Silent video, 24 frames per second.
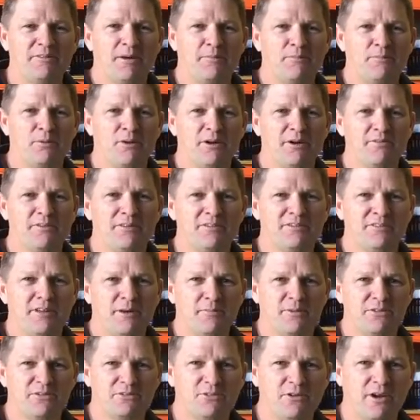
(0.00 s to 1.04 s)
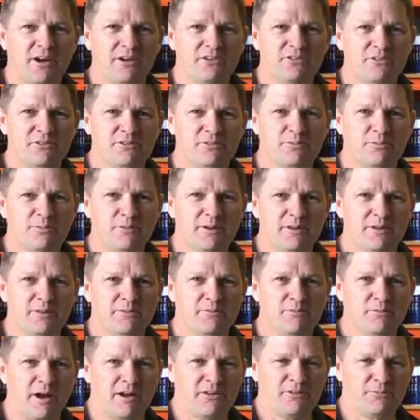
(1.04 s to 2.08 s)
done previous demonstrations
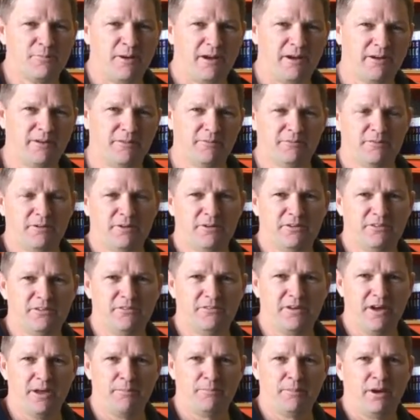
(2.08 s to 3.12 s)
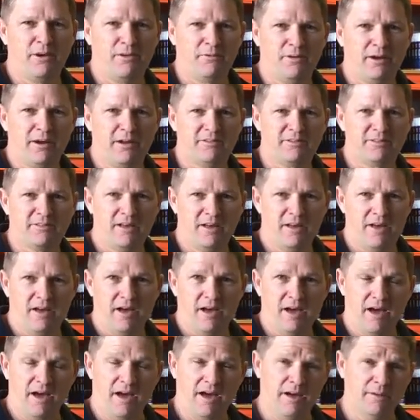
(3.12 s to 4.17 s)
with Rust Bucket versus Vapo Rust
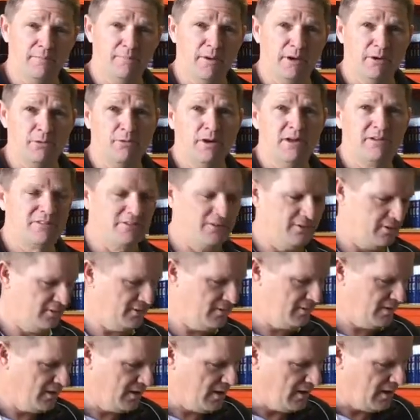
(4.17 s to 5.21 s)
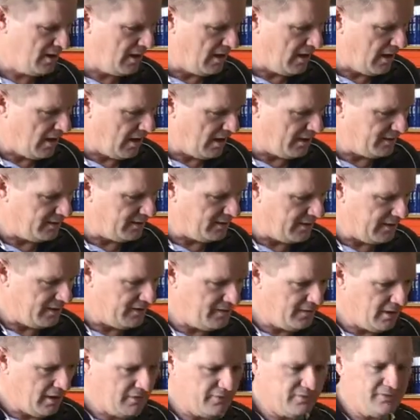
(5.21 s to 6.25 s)
and Metal Rescue, and
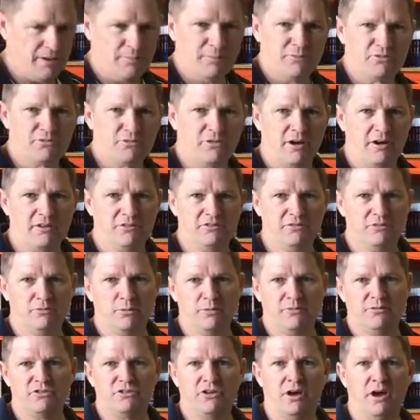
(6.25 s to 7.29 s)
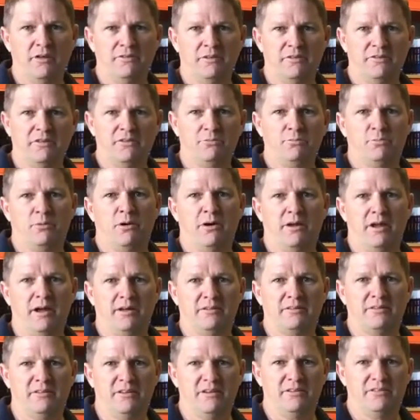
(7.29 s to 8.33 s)
in those demonstrations we've shown that this
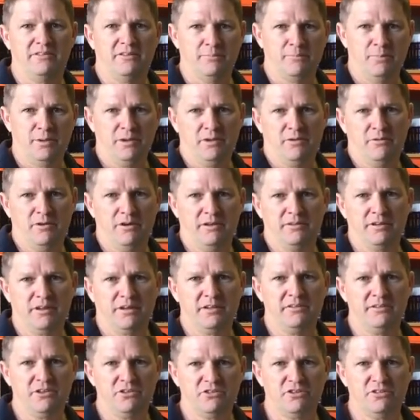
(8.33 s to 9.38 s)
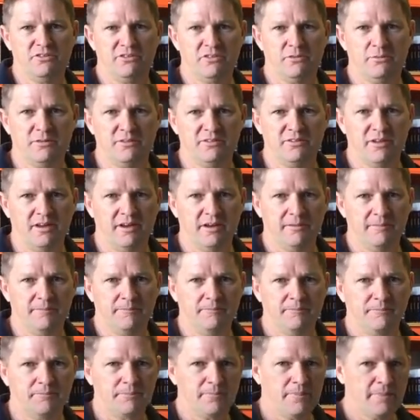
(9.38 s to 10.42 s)
product is superior in the conditions that we set.
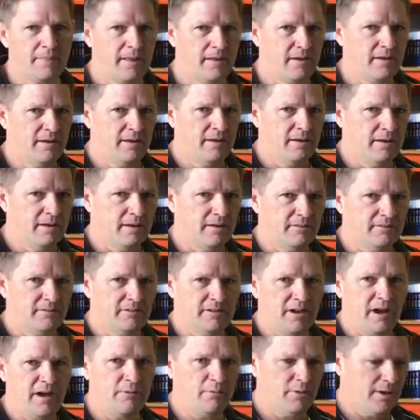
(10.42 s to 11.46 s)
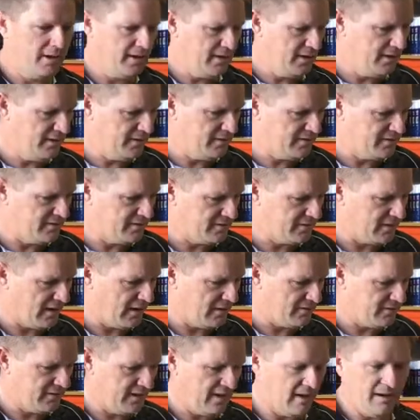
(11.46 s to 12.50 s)
Today we're here to
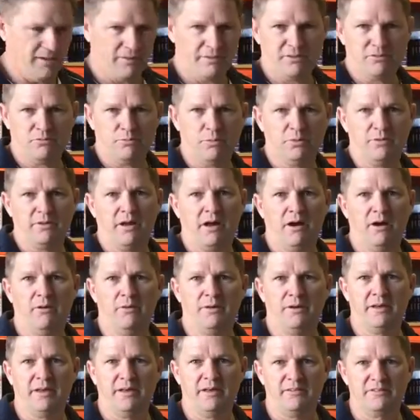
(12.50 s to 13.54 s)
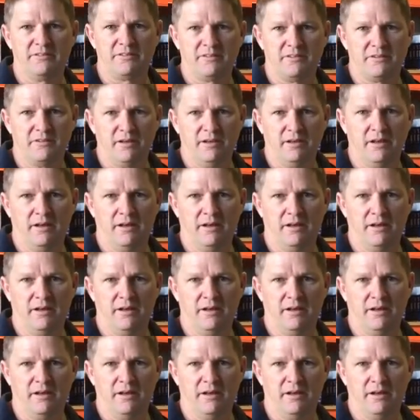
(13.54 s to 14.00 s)
discuss how this would go against